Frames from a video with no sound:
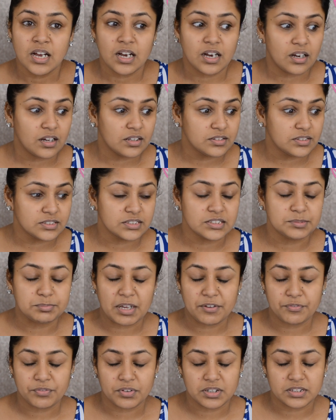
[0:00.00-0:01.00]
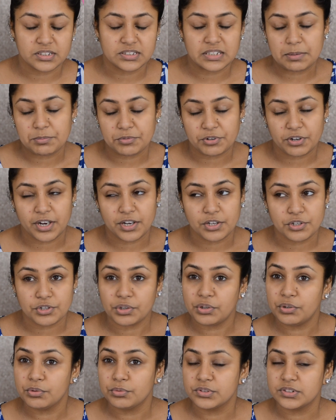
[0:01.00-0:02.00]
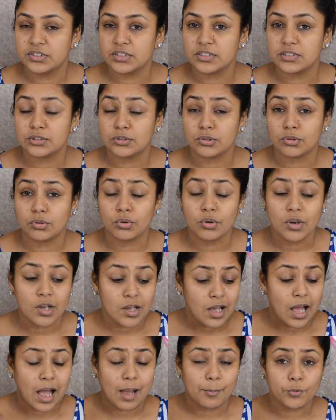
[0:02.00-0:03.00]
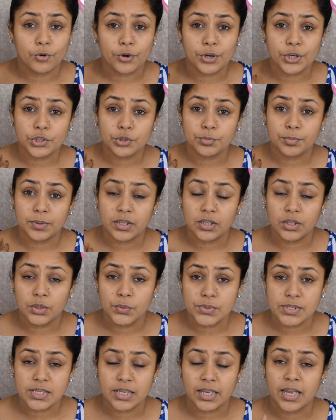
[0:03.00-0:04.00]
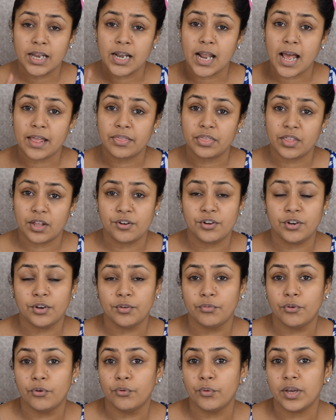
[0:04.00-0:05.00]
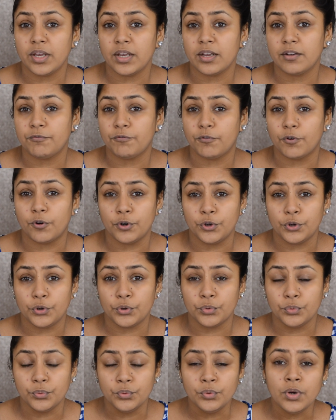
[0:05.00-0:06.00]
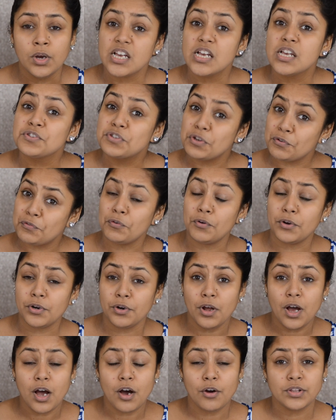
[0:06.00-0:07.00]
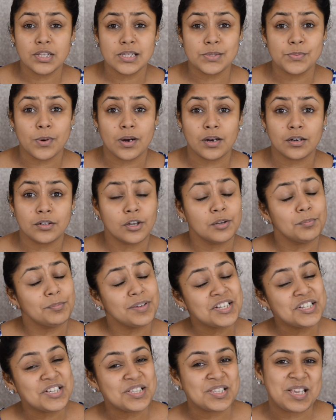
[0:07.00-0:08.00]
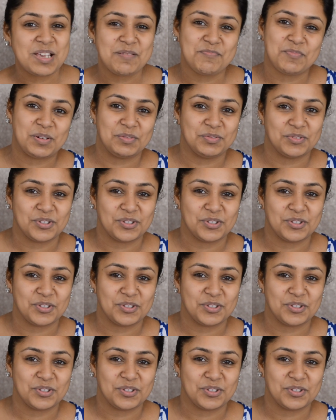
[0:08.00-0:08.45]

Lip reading: This is my first time trying to use this. So I'm going to be using it and then reviewing it for you. So if you want to know how this worked on me, just keep on